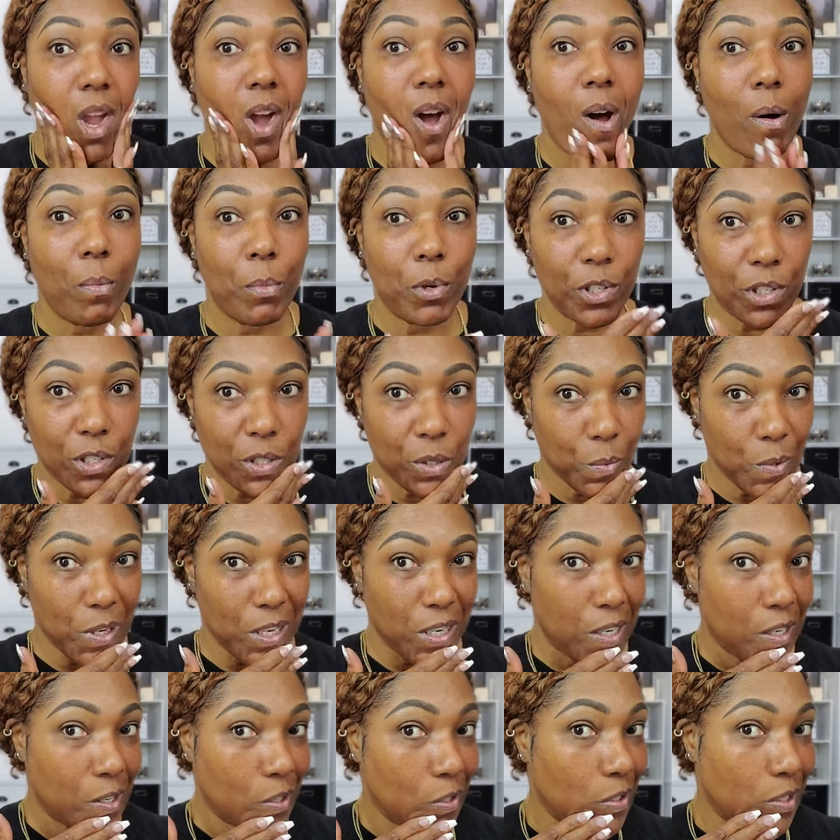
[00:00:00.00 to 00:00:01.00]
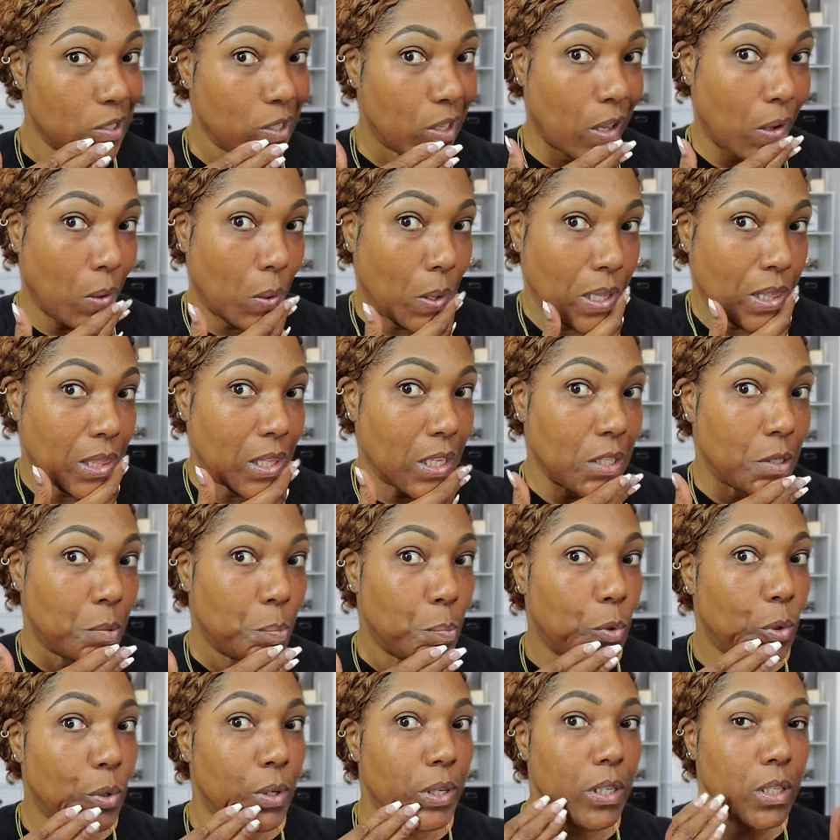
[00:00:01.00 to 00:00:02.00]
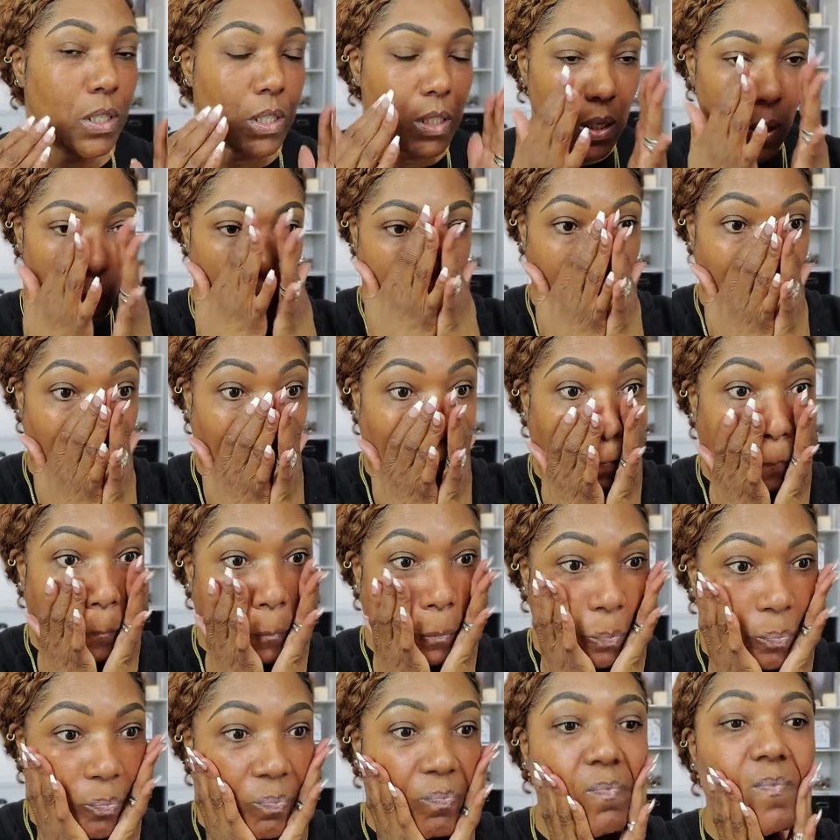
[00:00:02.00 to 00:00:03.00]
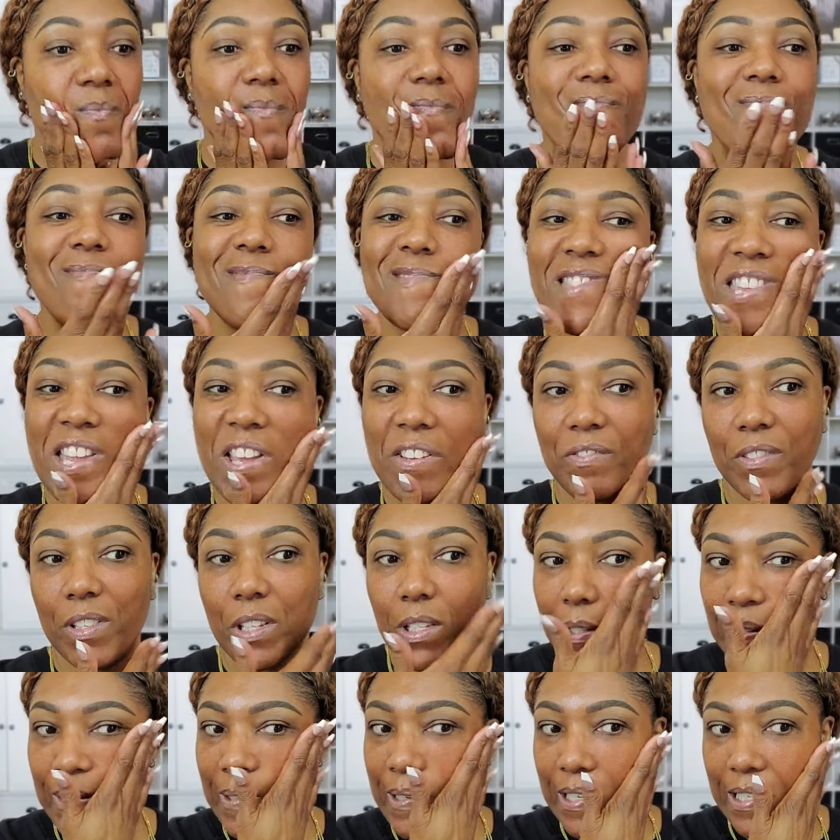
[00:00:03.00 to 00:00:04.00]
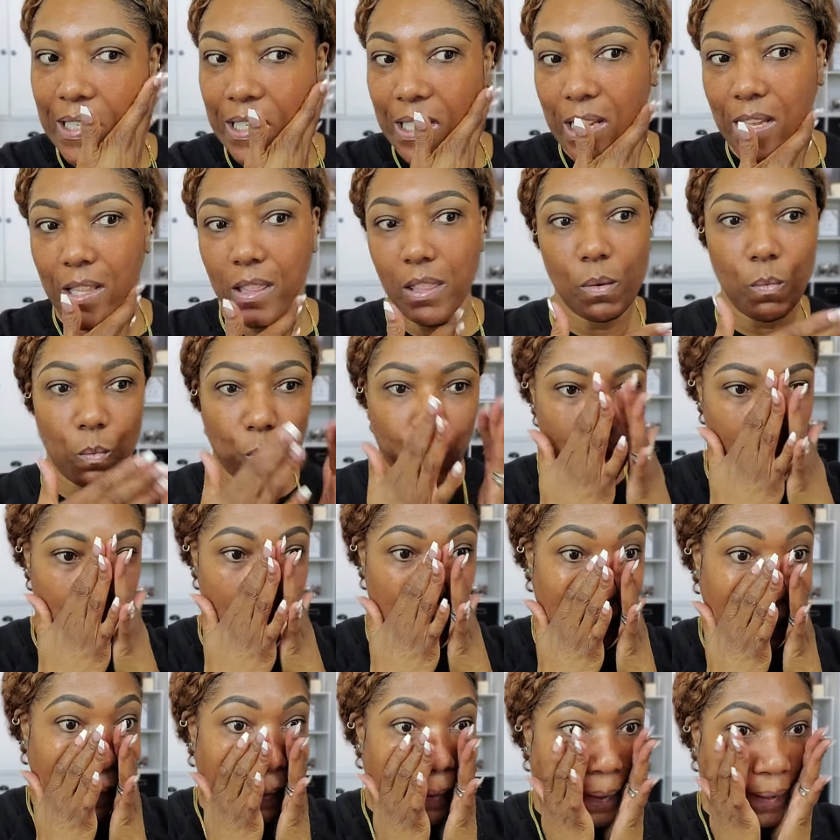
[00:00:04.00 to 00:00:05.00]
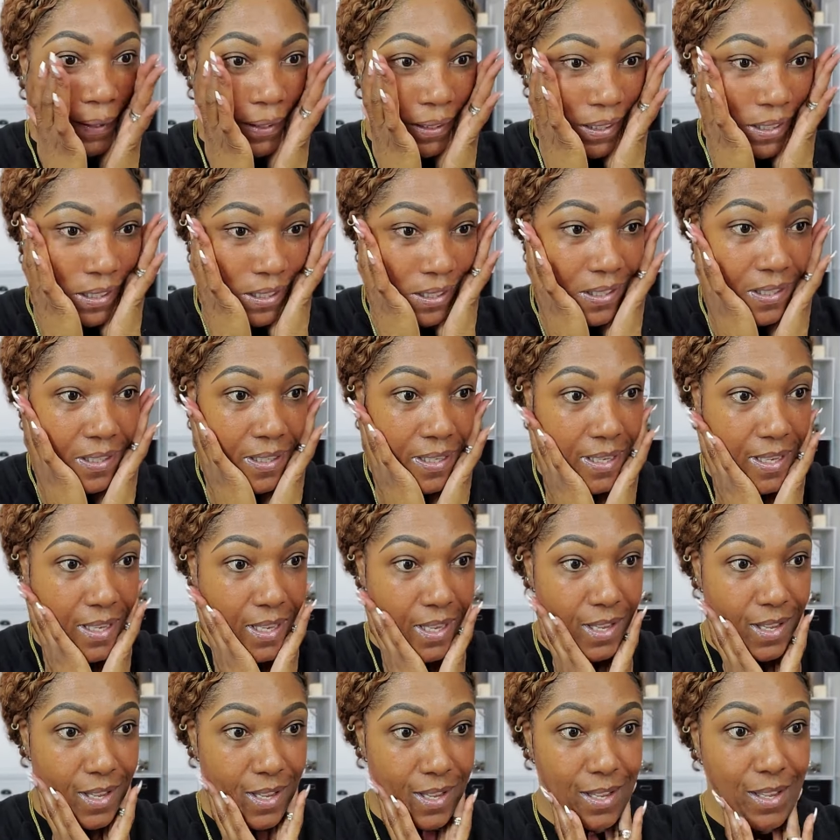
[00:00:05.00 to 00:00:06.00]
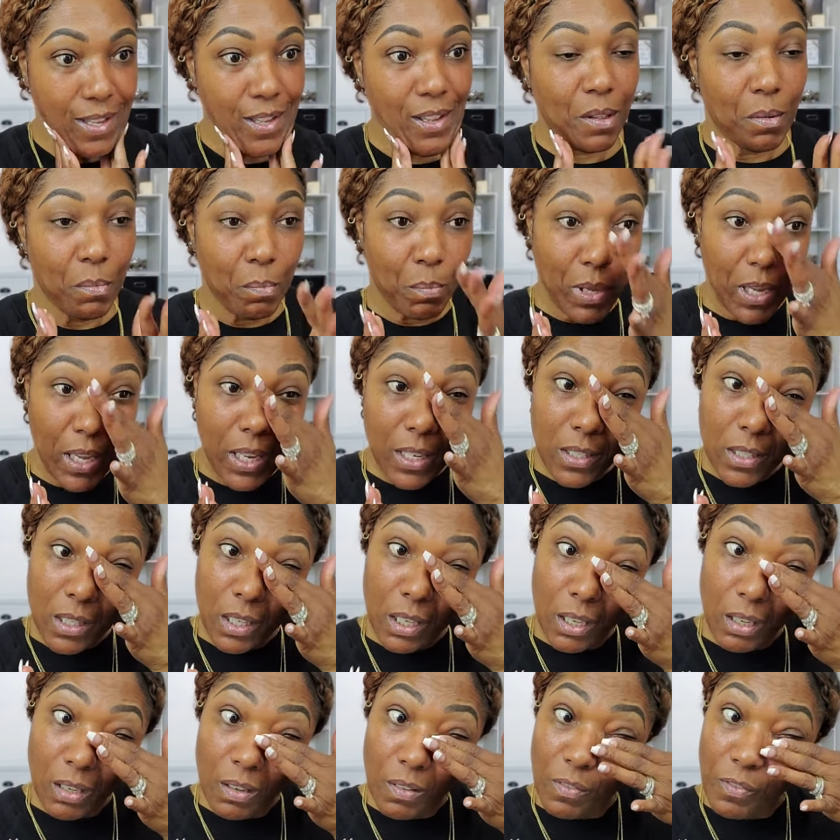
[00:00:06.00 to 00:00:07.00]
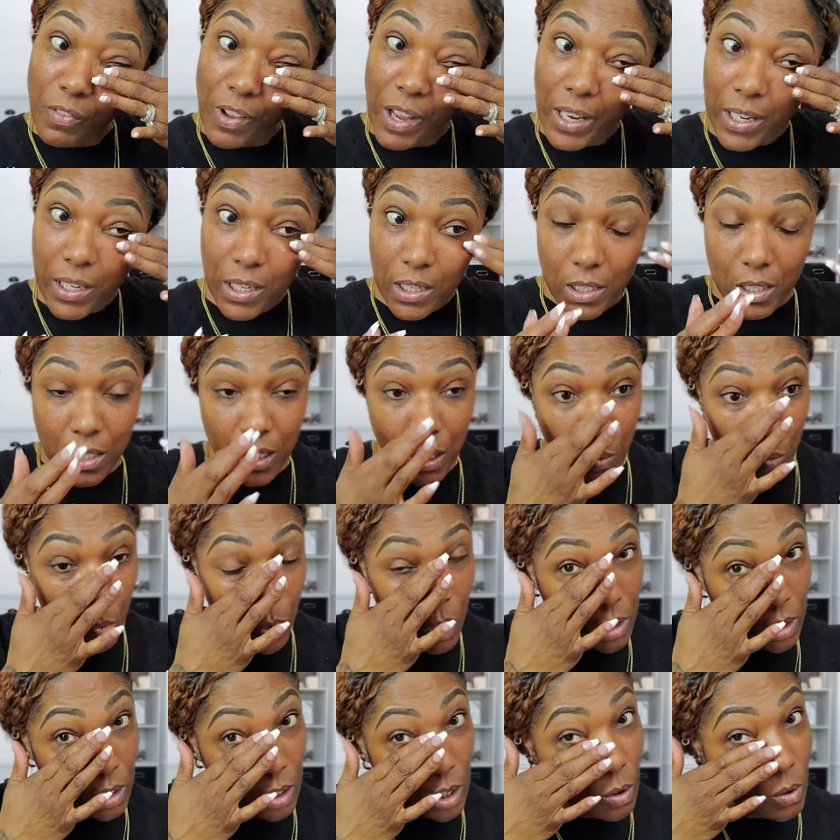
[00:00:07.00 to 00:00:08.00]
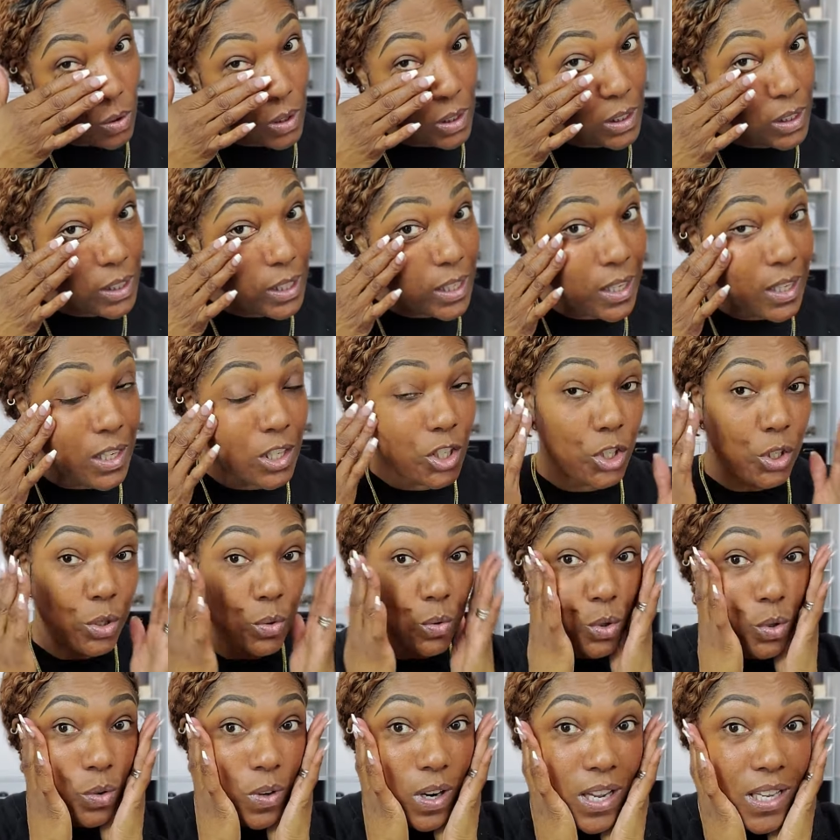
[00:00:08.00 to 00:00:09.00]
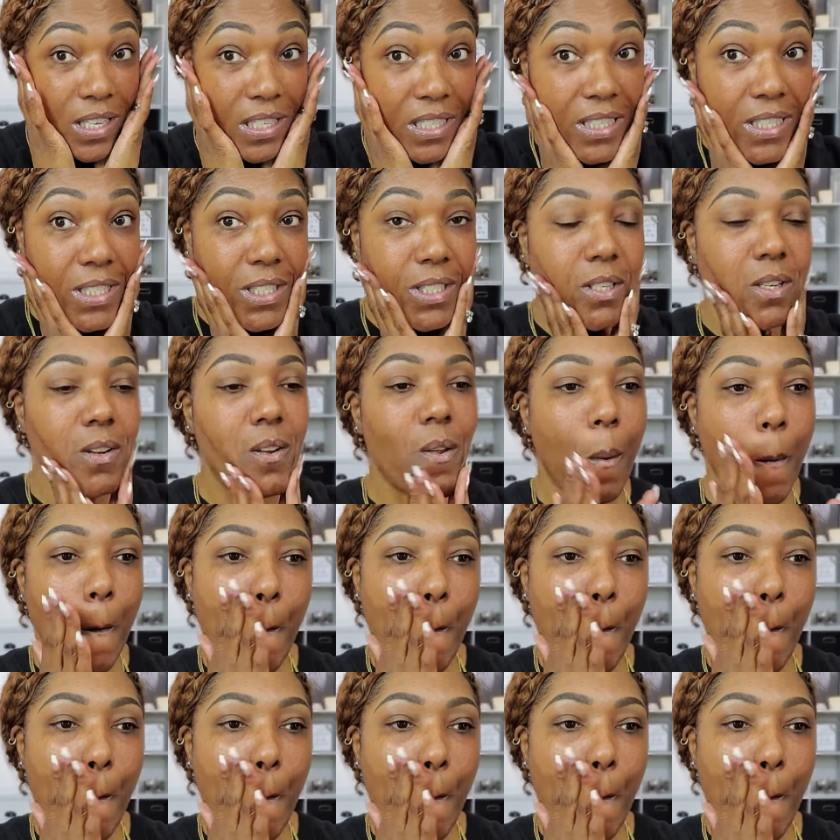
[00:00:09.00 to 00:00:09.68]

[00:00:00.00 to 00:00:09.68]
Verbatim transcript: almost three years ago at this point. So Definitely need to get them redone. But finding someone locally that you trust